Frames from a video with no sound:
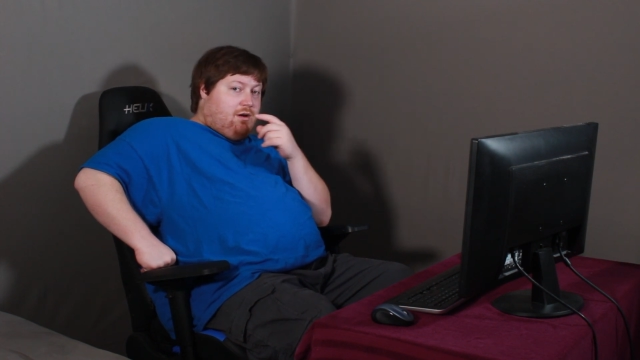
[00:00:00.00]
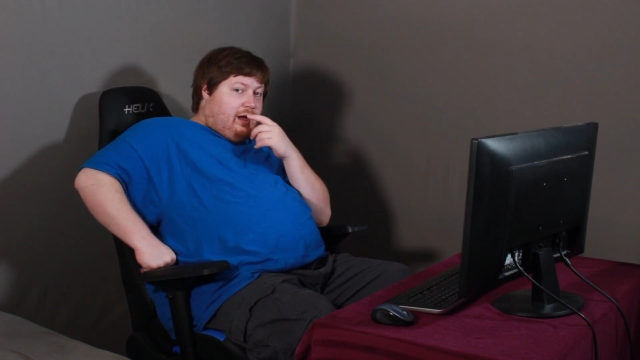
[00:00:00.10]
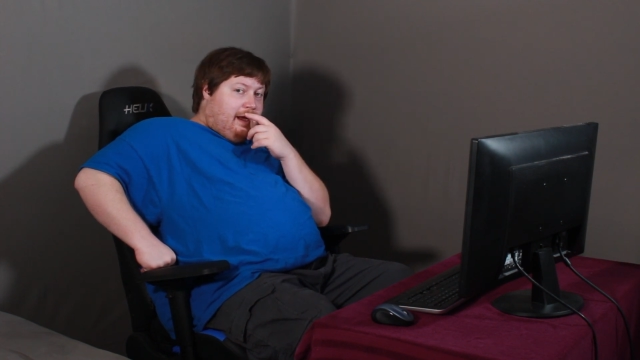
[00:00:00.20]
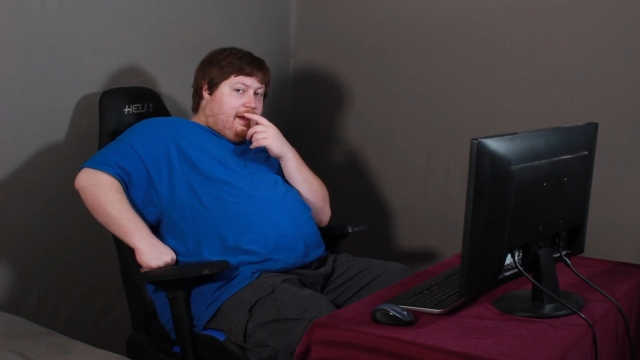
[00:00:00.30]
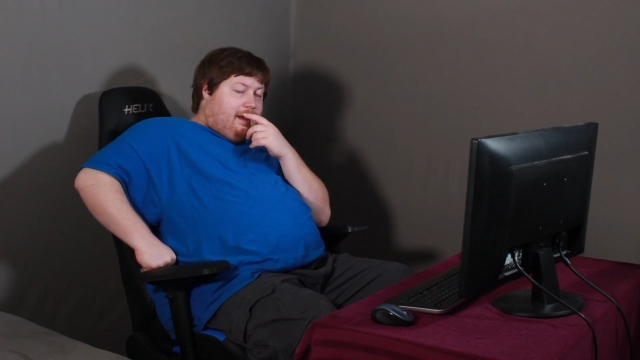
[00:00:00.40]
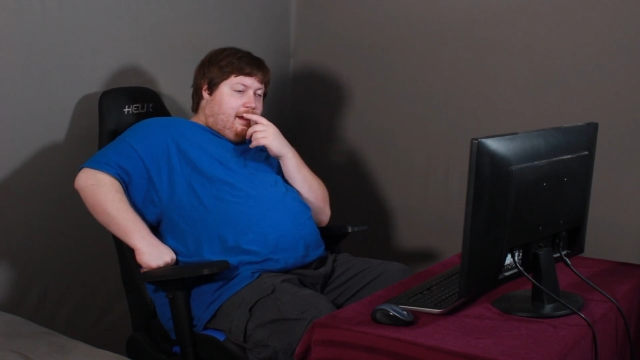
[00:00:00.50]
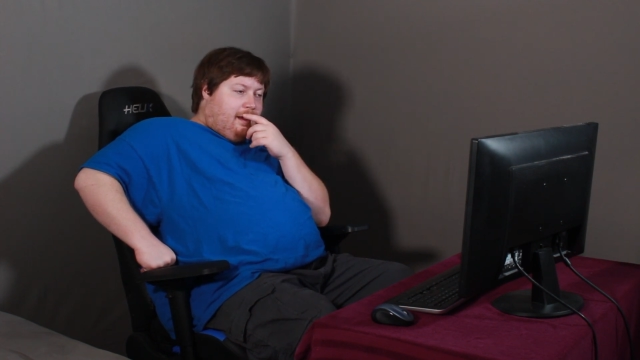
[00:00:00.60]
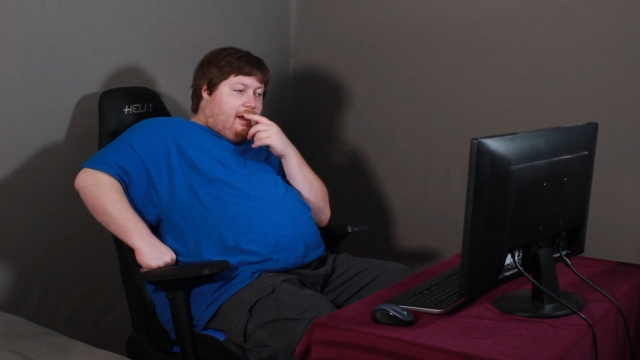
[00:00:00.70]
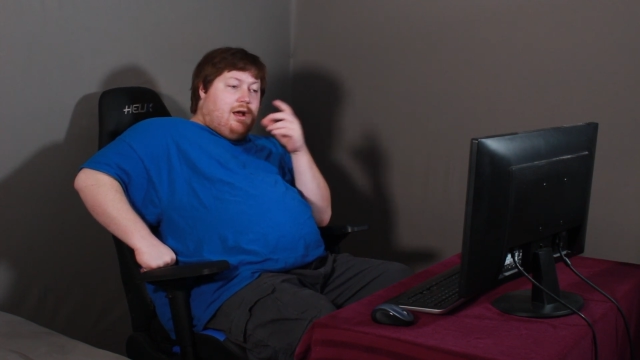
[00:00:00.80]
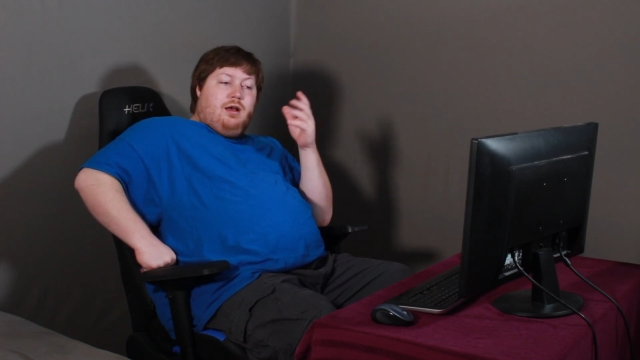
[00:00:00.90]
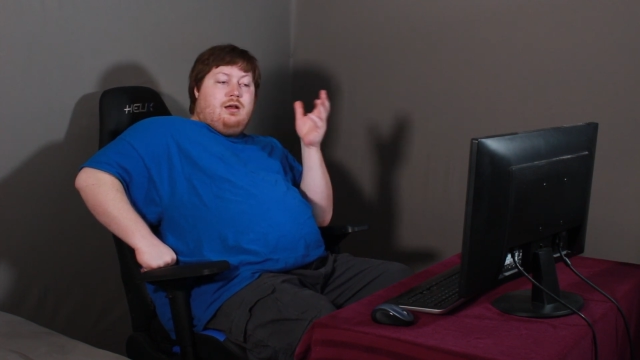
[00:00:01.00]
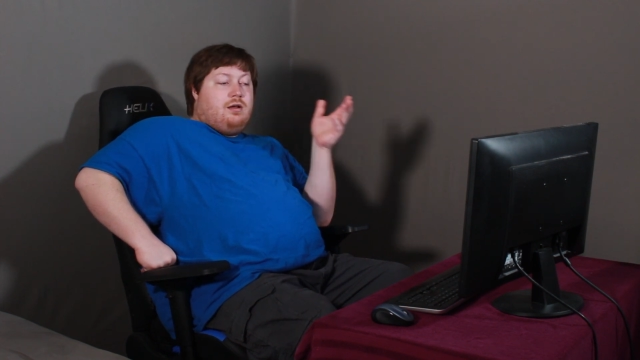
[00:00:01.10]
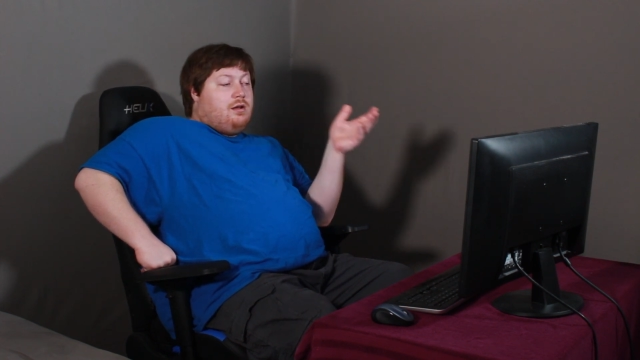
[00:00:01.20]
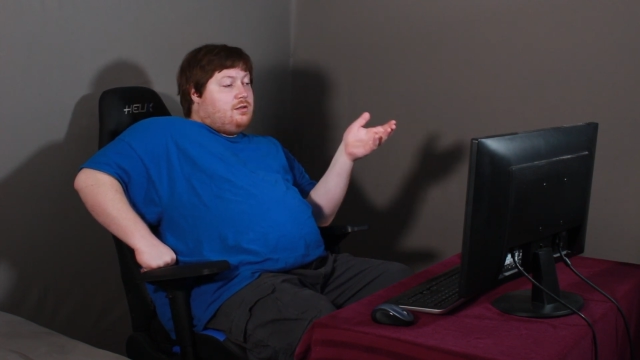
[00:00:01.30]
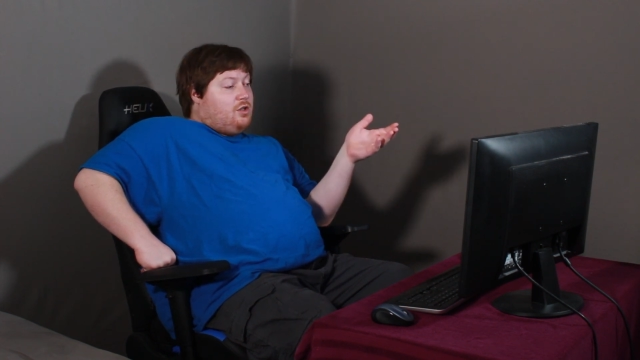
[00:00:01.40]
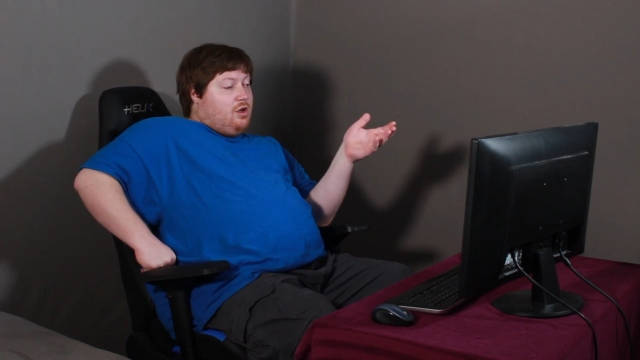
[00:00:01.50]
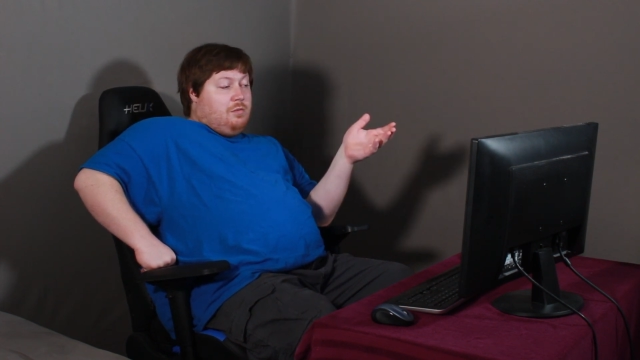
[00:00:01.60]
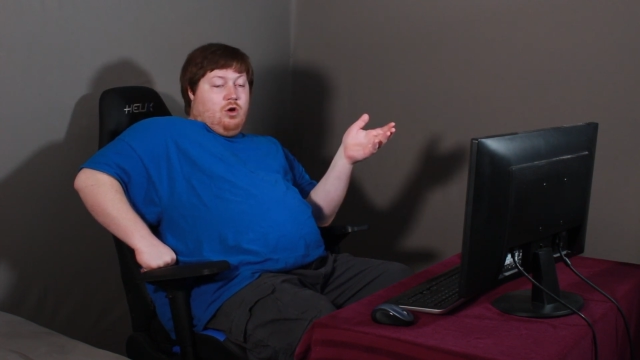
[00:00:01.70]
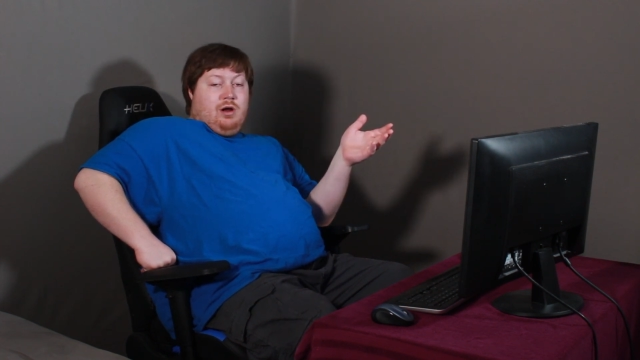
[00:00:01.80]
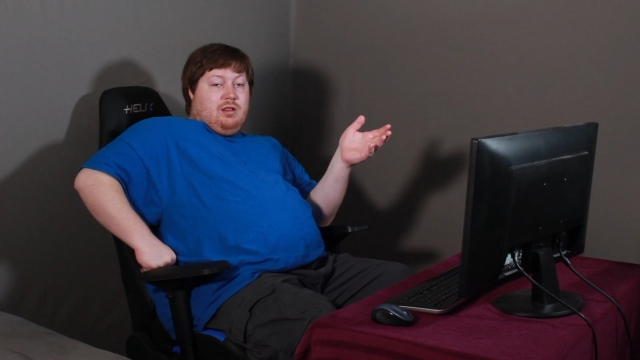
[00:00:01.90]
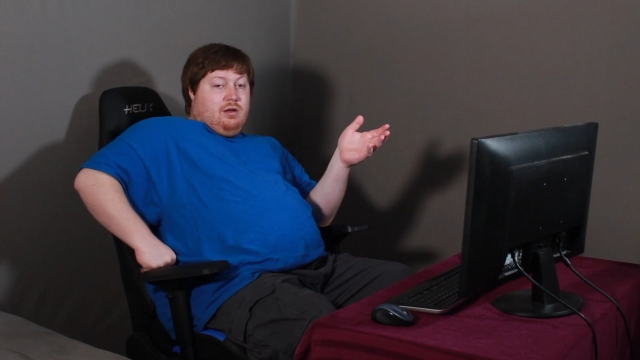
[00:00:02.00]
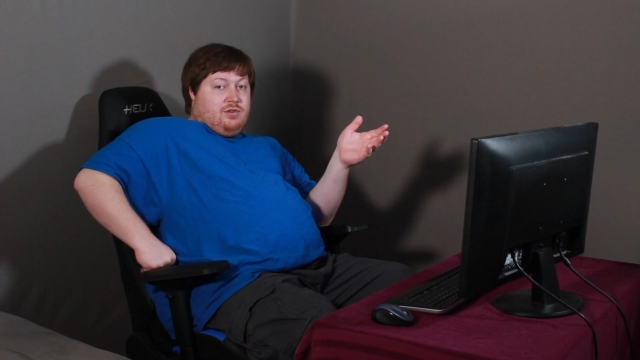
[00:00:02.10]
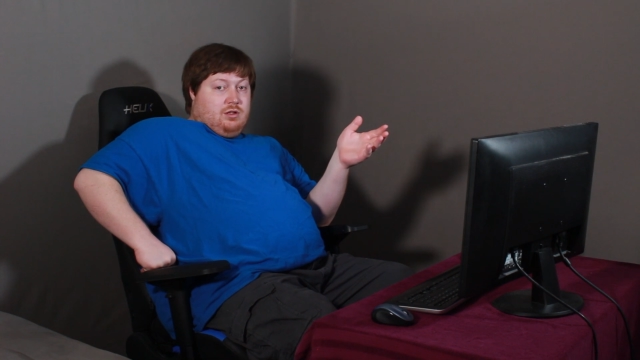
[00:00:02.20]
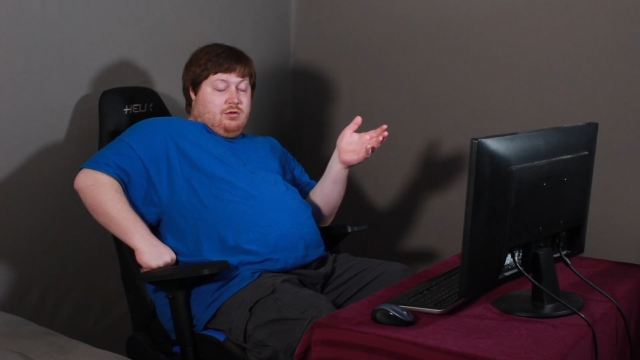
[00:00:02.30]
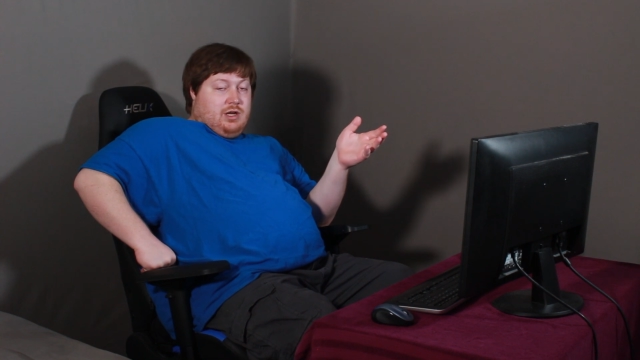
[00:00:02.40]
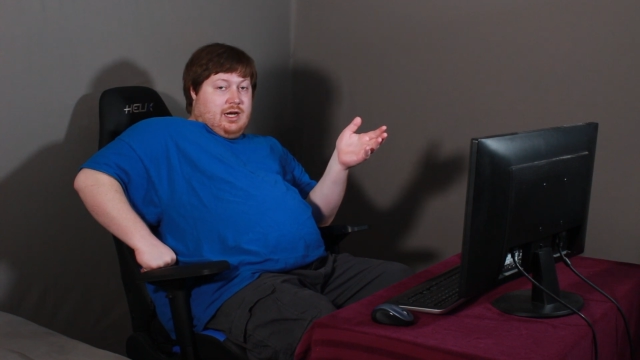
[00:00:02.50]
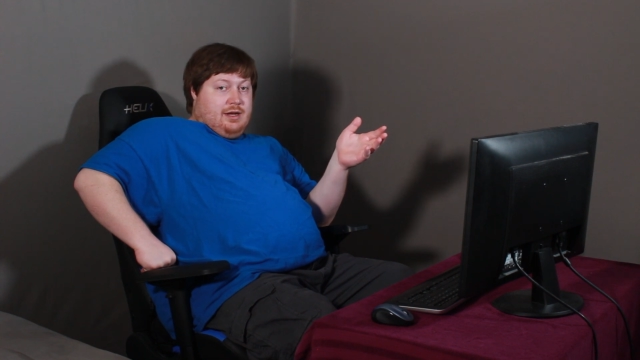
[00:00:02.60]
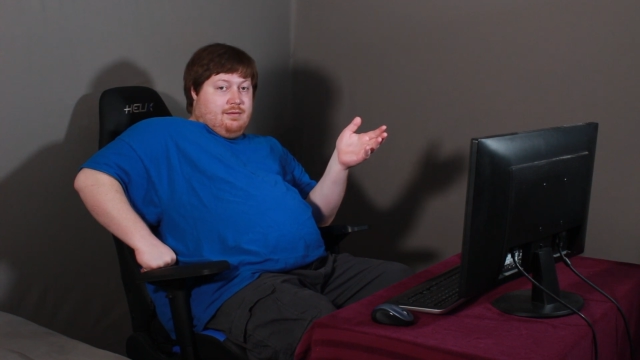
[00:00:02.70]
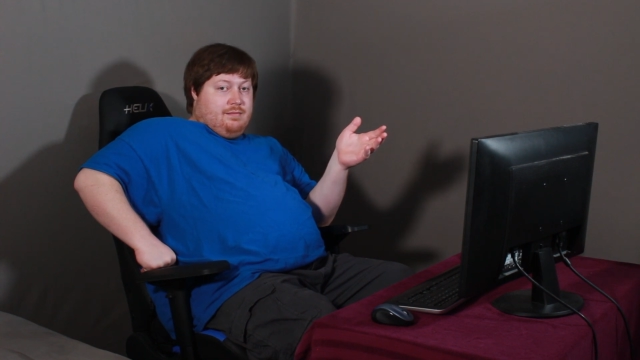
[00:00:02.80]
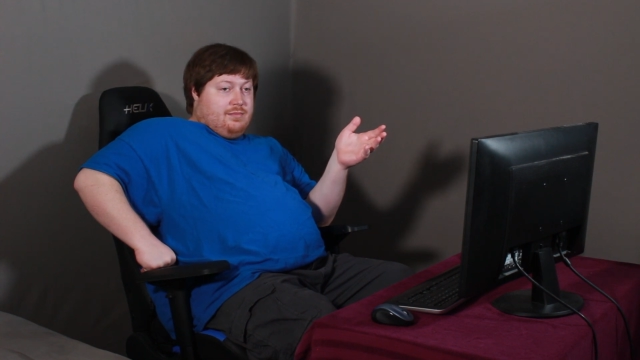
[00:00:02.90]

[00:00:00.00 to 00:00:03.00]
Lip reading: Don't get me wrong, I loved Clone High.